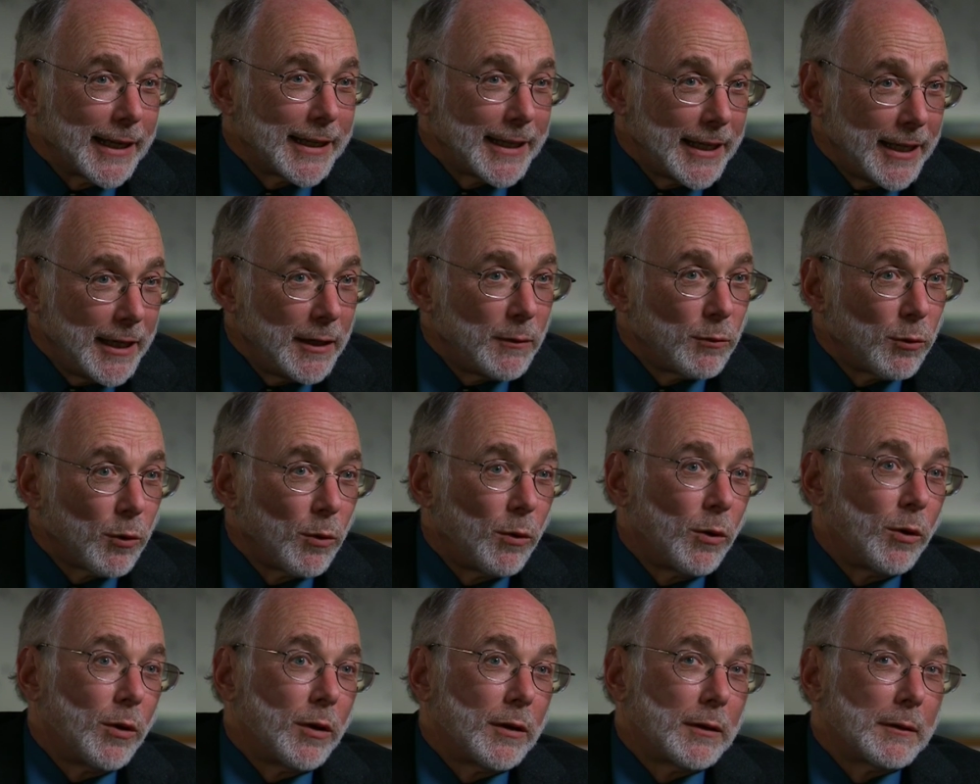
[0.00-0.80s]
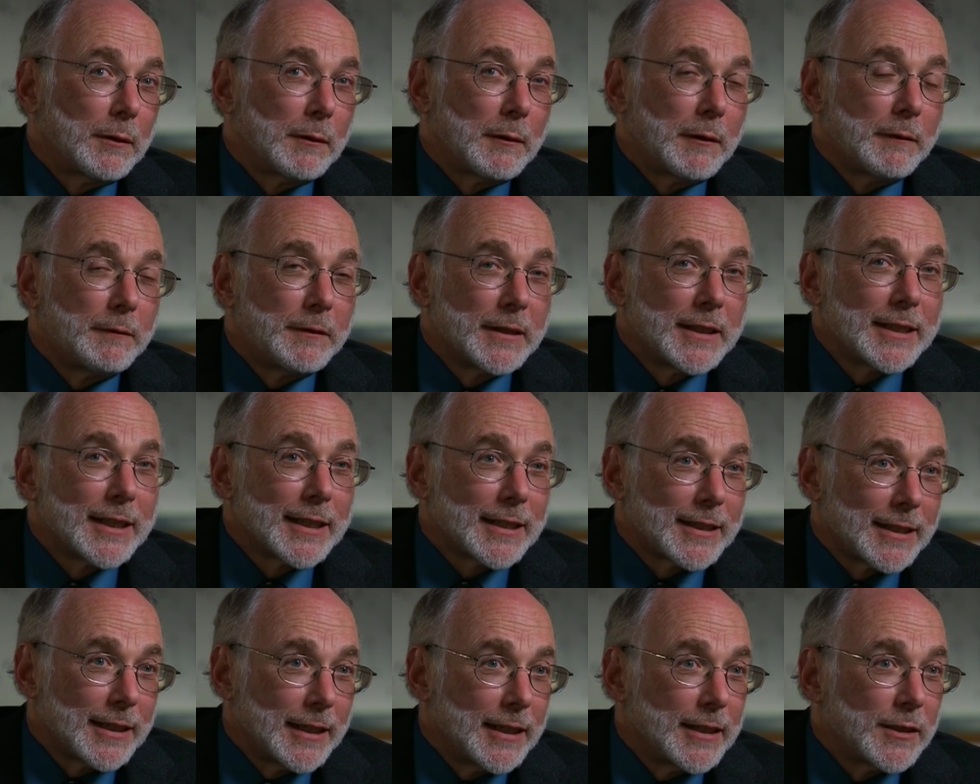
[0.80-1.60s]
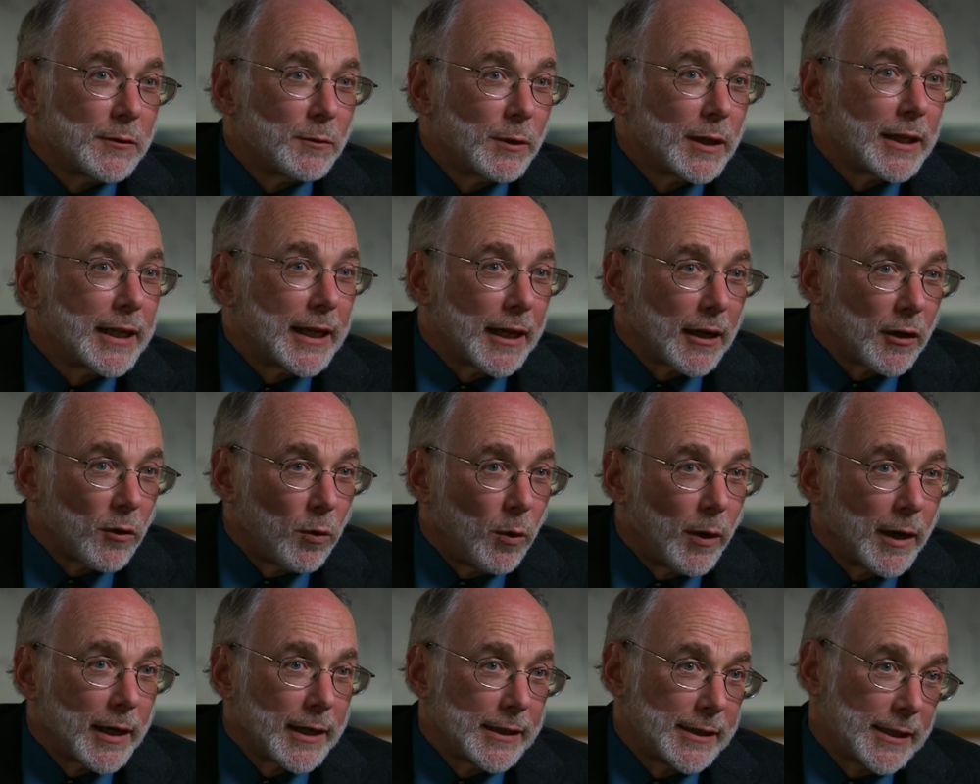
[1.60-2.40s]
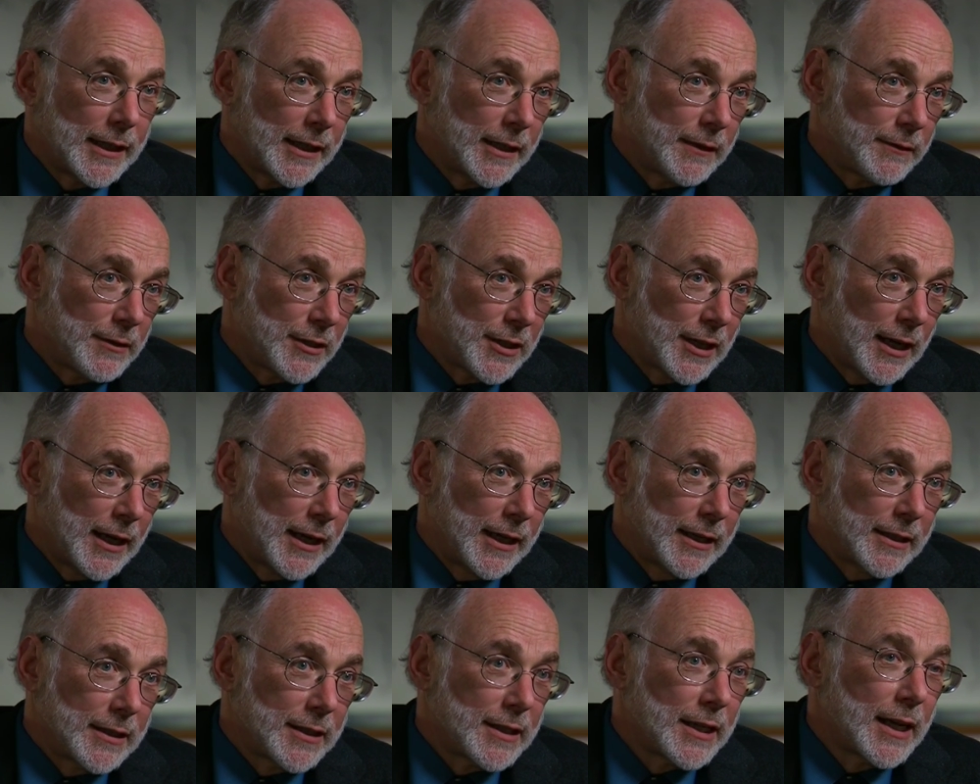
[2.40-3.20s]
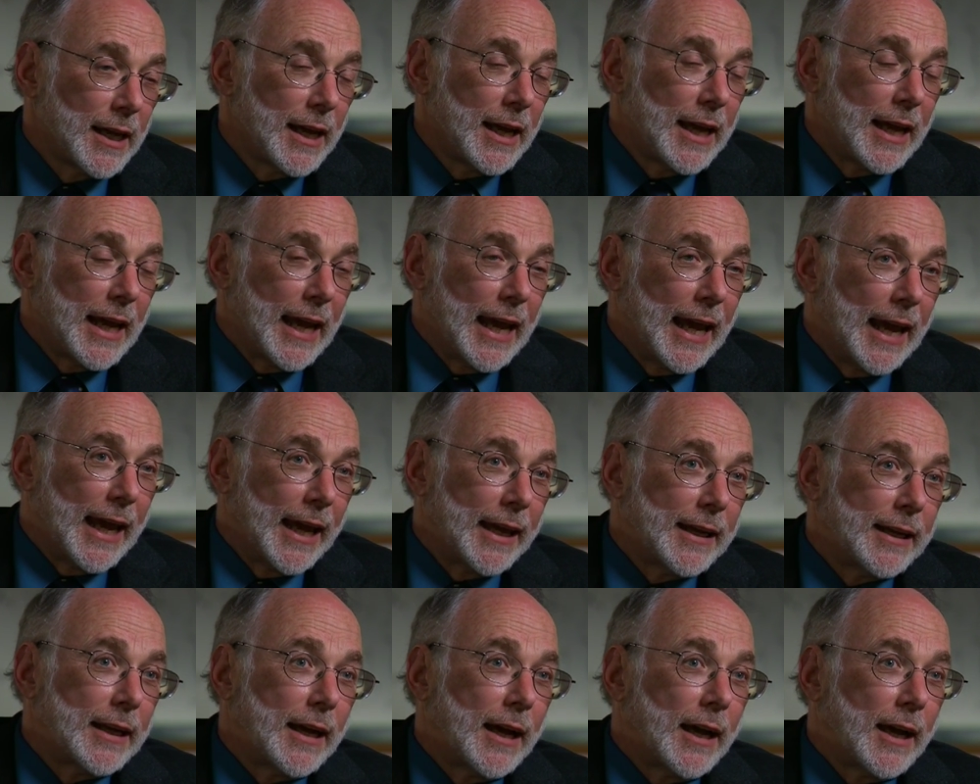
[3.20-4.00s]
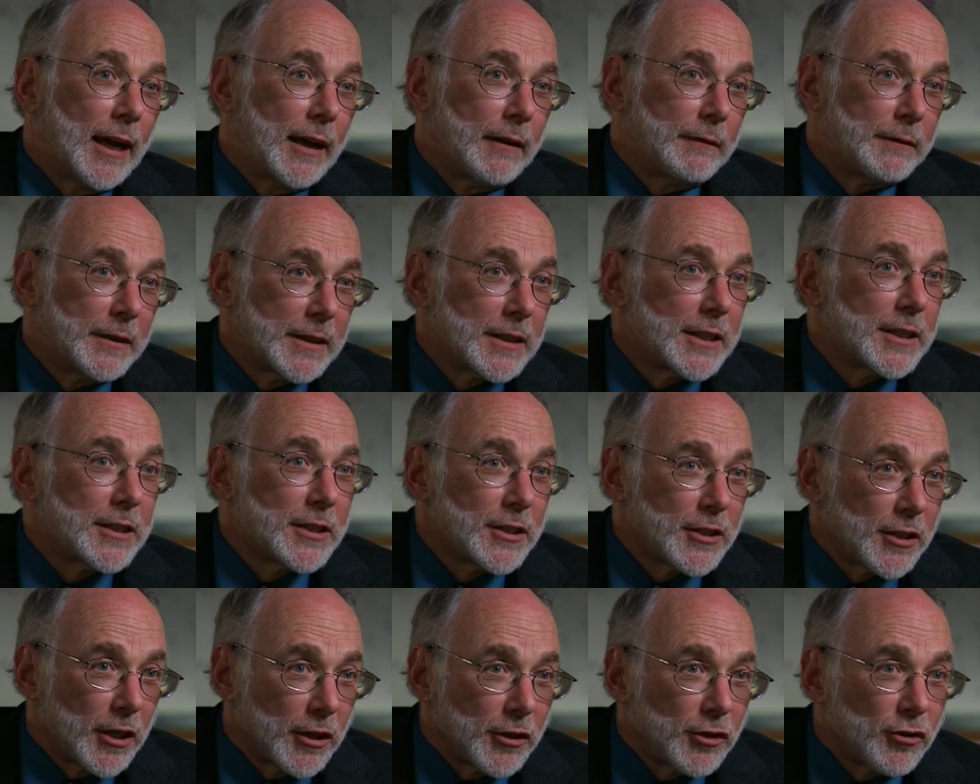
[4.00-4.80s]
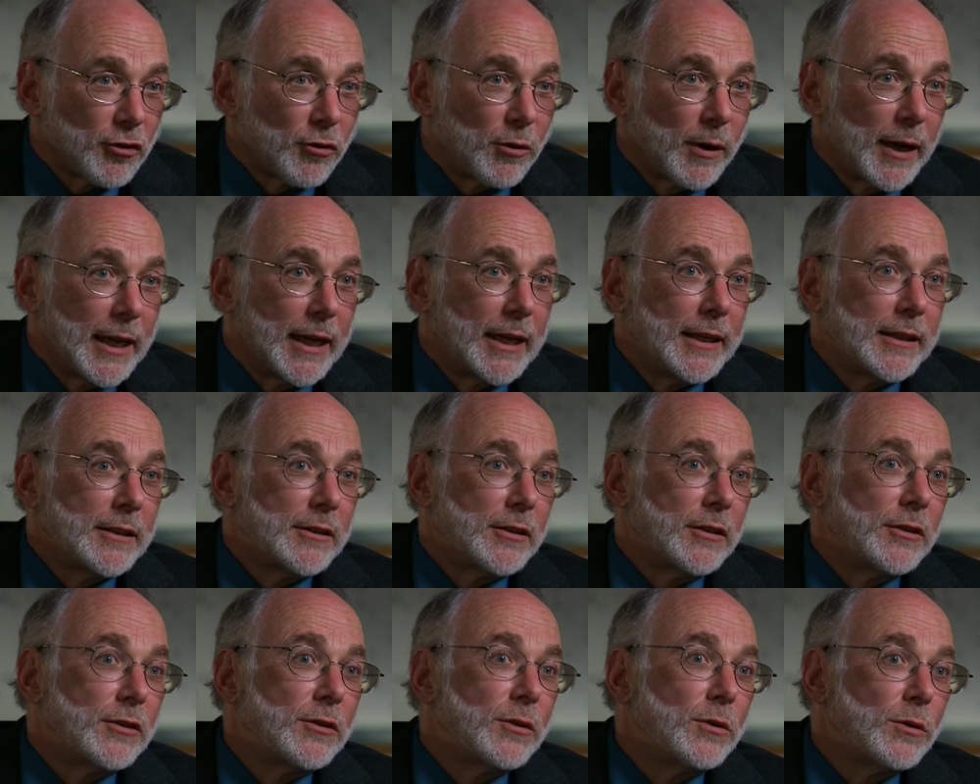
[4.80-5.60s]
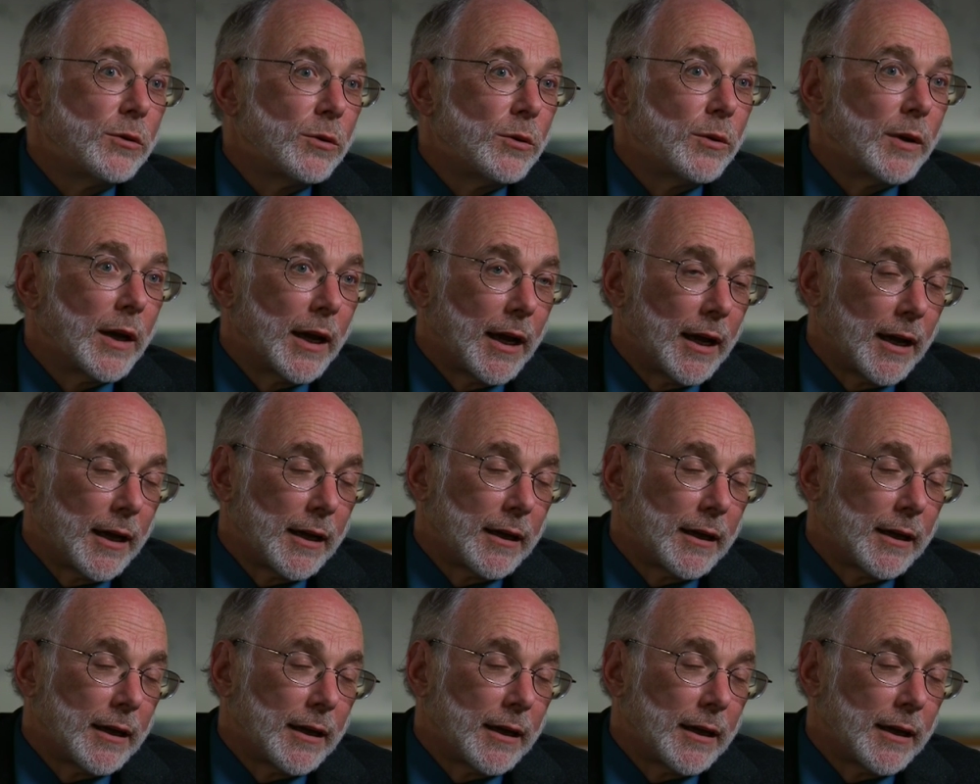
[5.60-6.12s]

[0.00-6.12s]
key role. Physics is really a quantitative science, and physicists are trained to do